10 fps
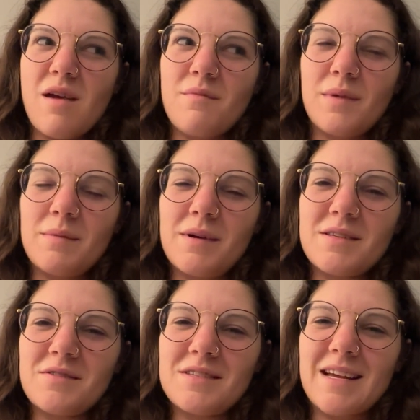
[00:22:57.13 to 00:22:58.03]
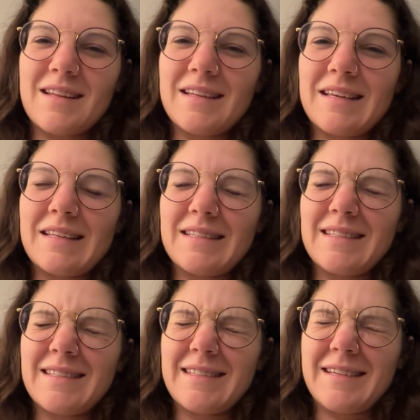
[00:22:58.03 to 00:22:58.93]
But I'm also just kind of like,
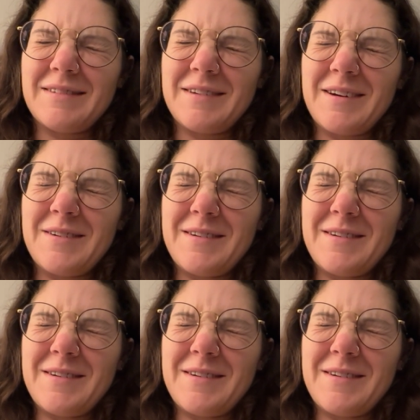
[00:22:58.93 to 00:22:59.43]
I don't know.